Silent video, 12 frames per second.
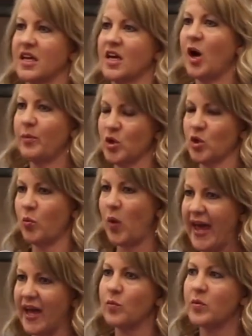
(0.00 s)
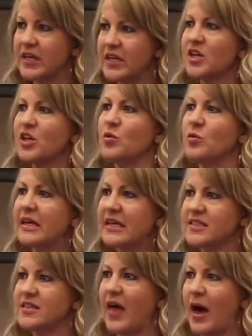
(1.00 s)
come your way, when you get
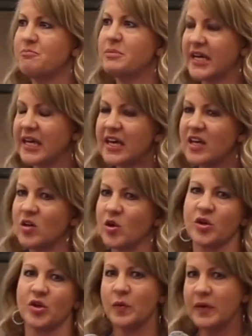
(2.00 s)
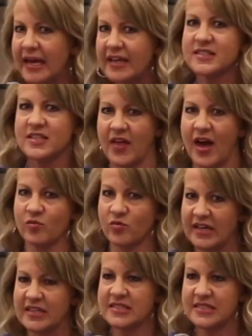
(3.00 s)
to that big hill or you get to that
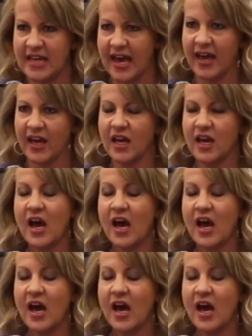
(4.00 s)
race day,